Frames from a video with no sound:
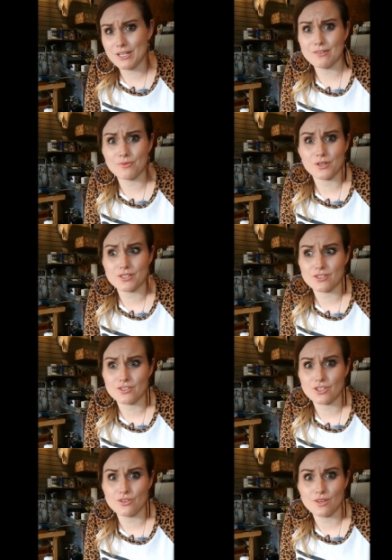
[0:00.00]
here for is just
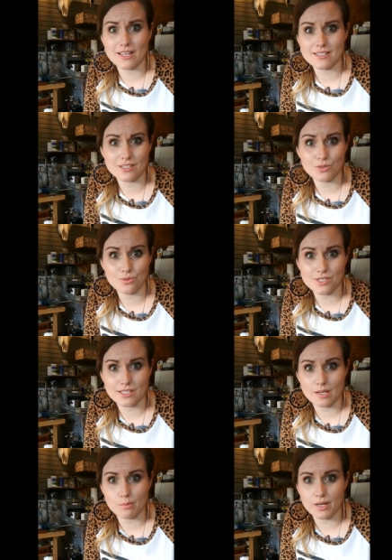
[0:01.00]
show you guys the tools
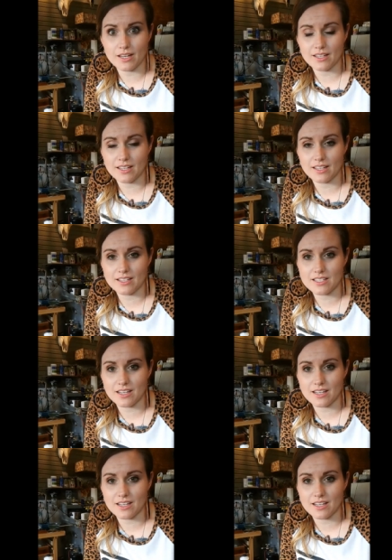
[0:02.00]
that I bought and uh,